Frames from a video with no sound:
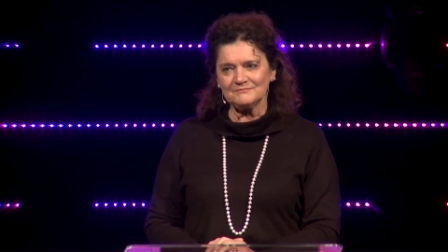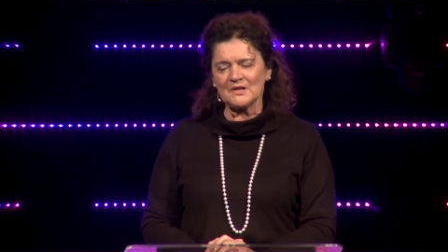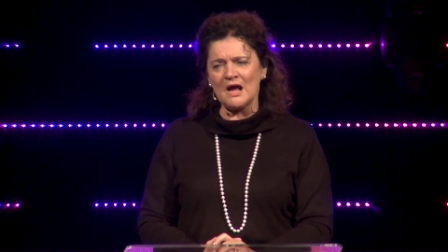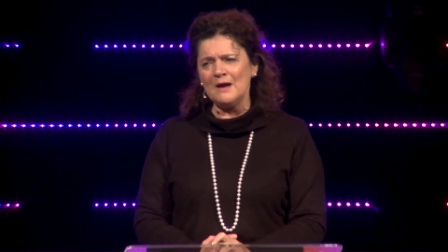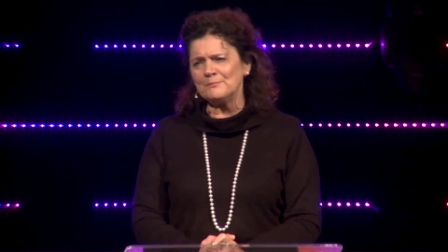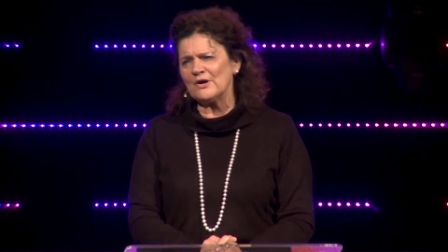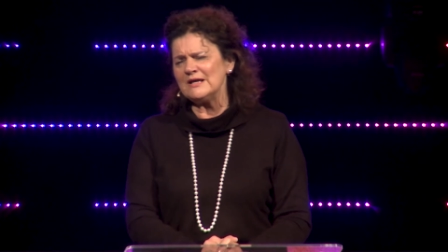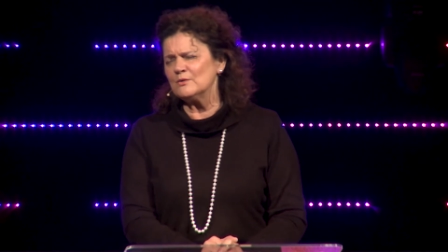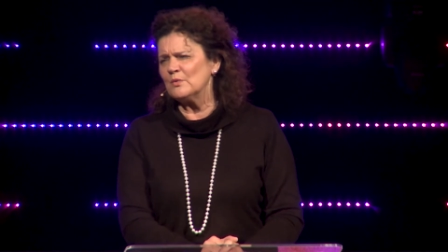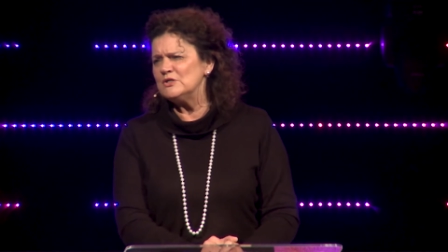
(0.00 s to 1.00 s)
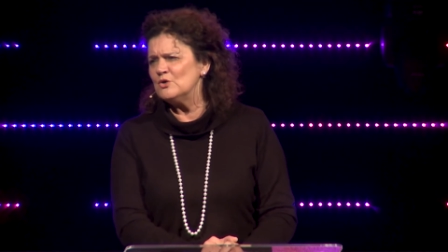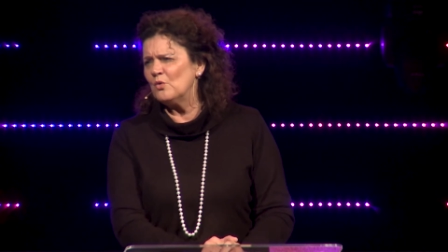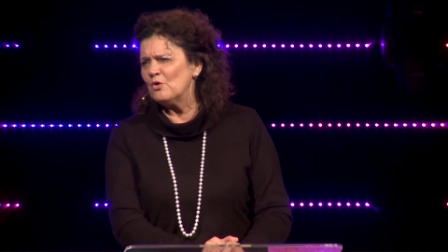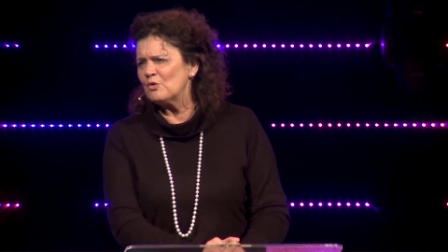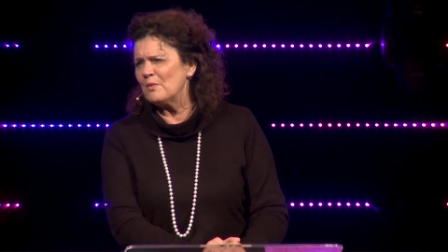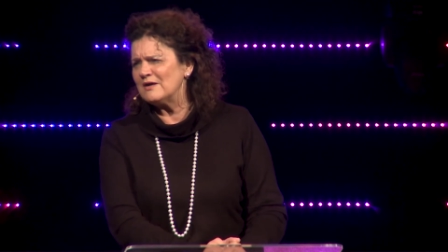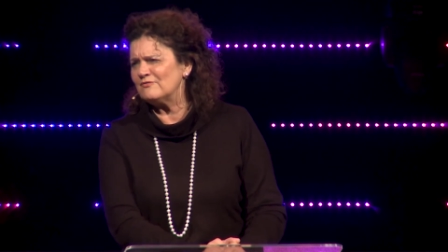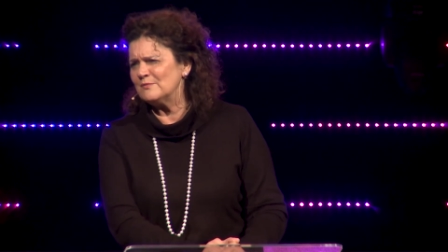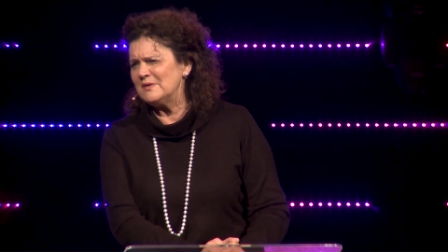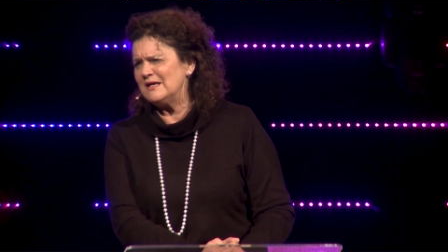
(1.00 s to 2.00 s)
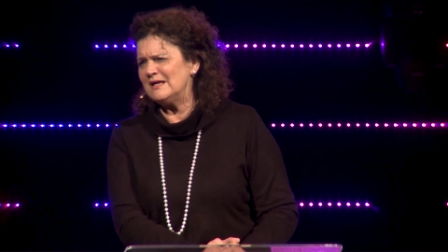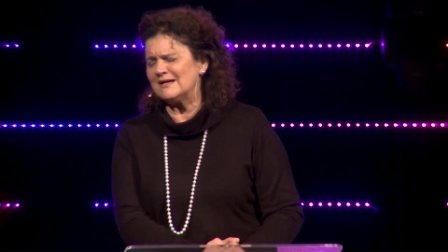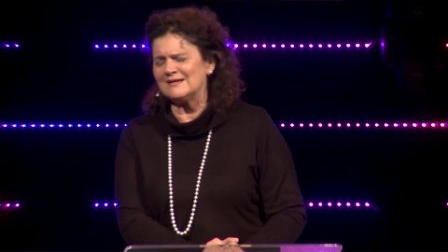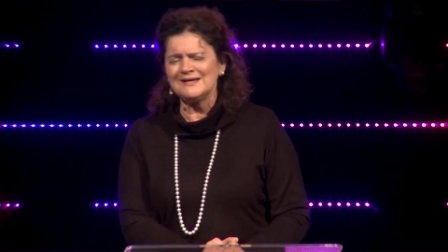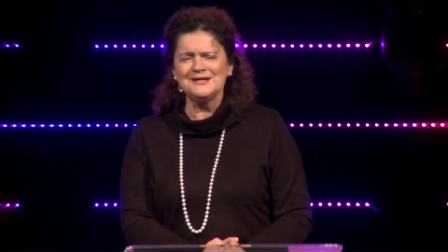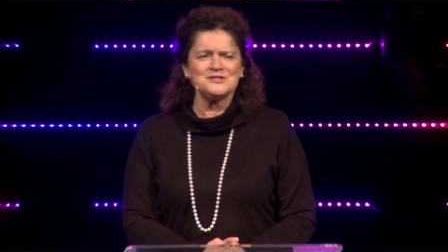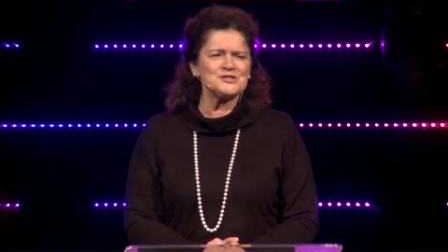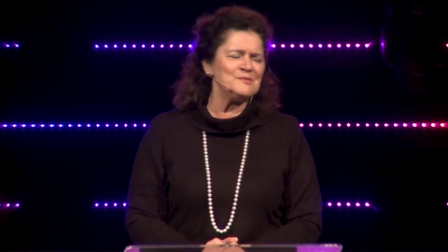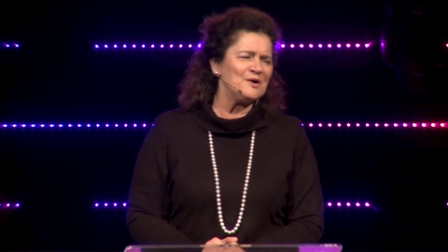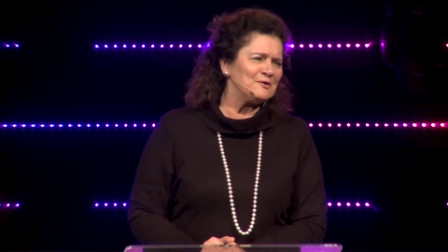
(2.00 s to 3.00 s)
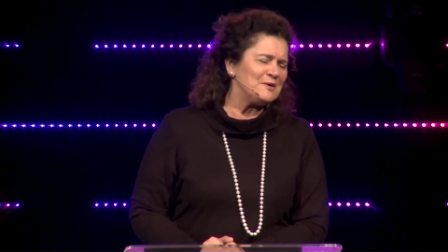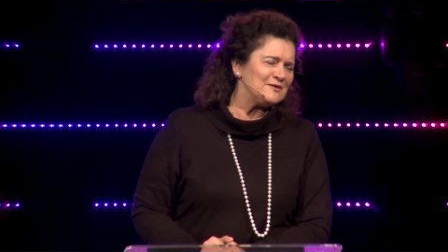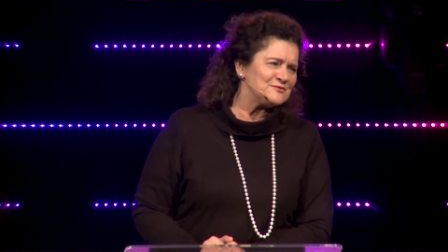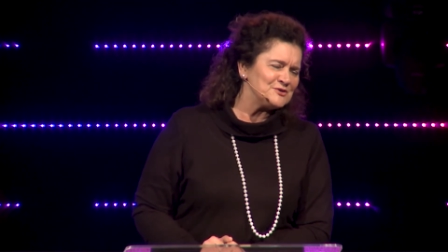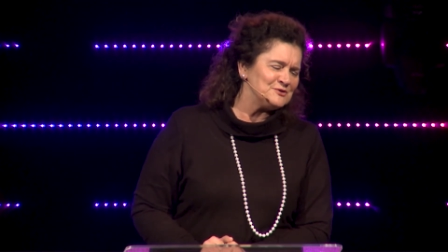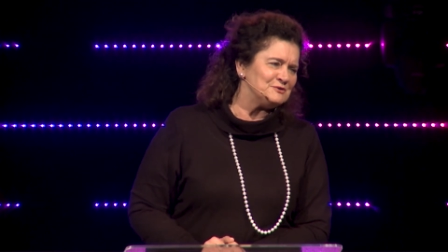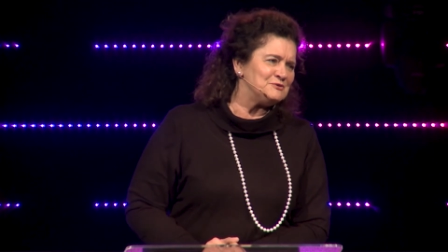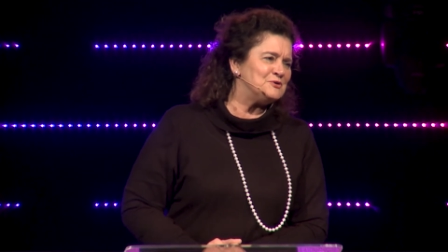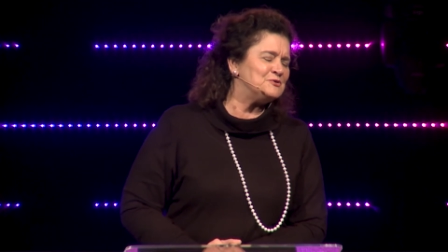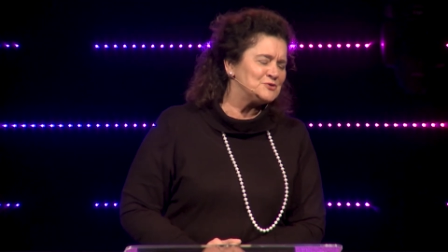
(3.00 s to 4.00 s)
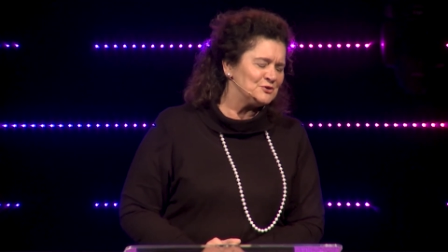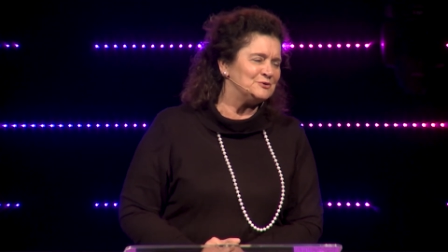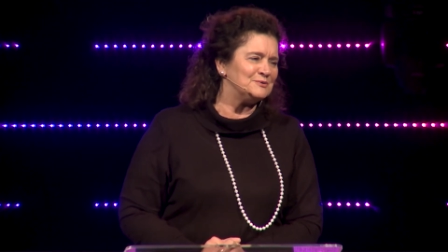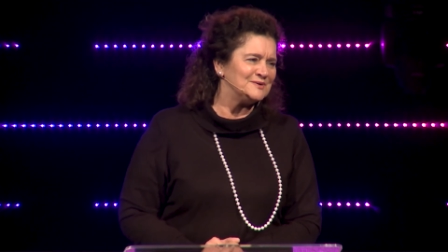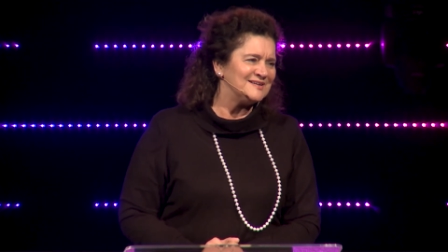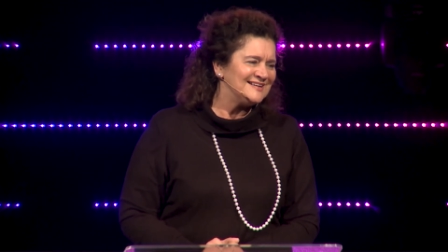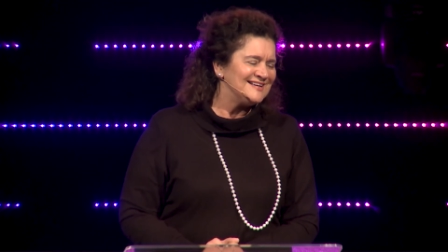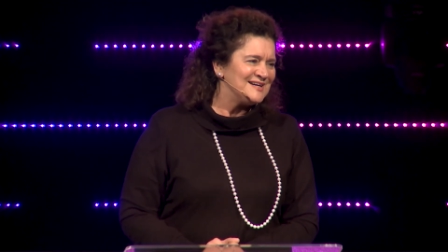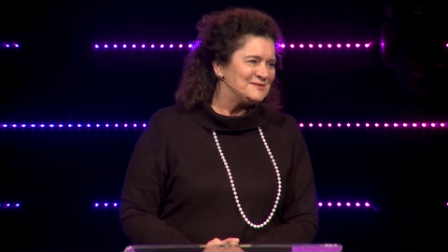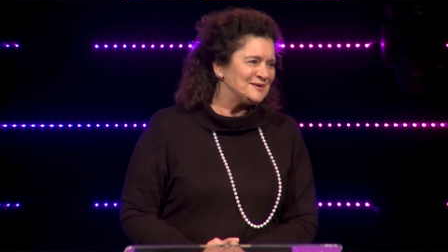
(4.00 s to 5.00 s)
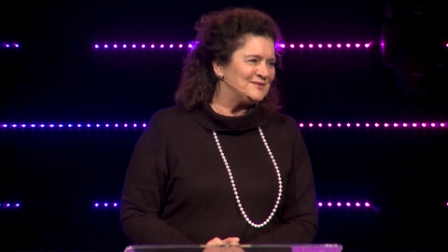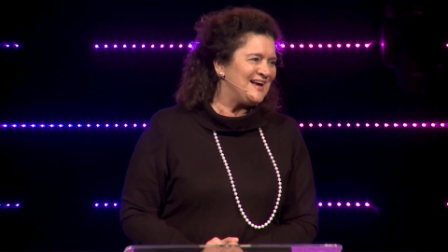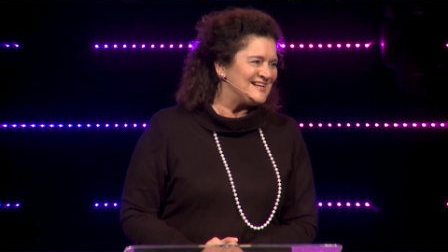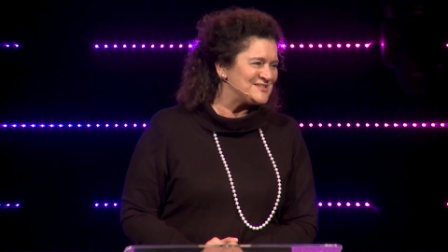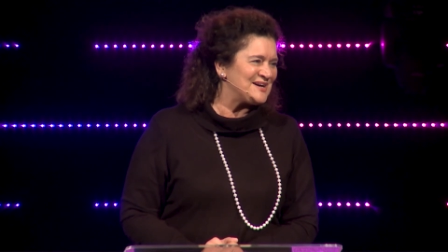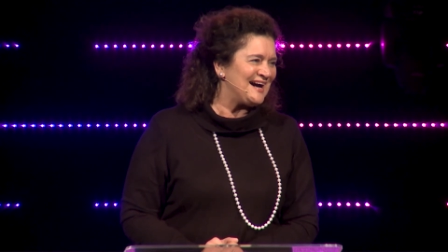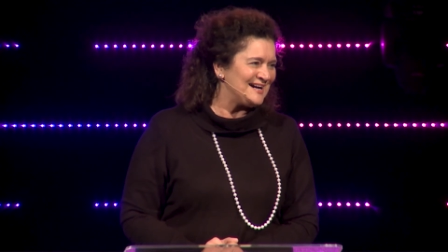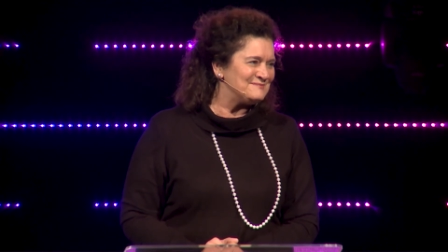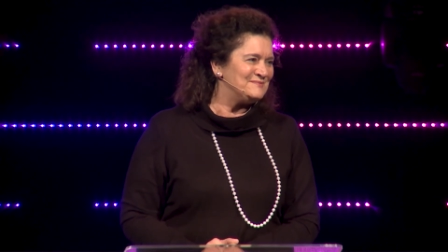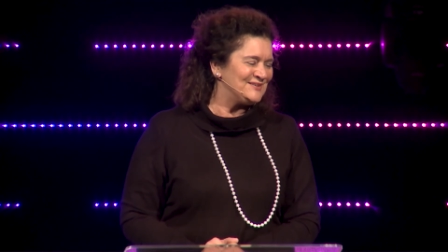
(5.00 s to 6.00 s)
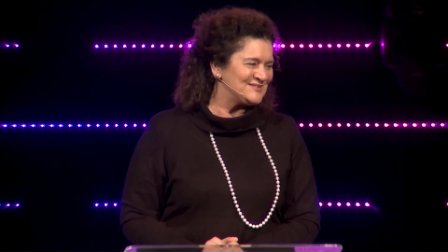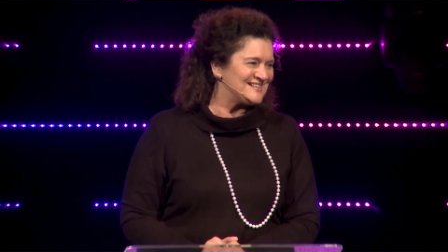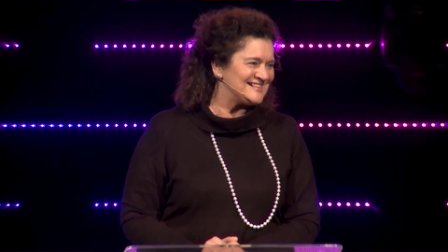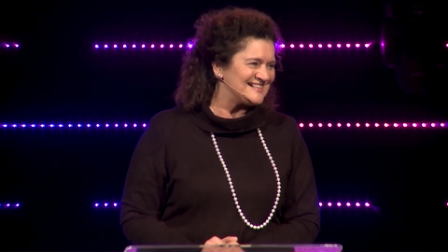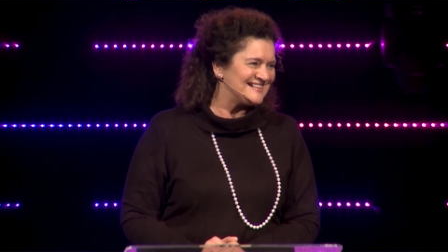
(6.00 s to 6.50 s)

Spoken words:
I pray that when you walk away from here tomorrow afternoon, you too will have had your heart melted,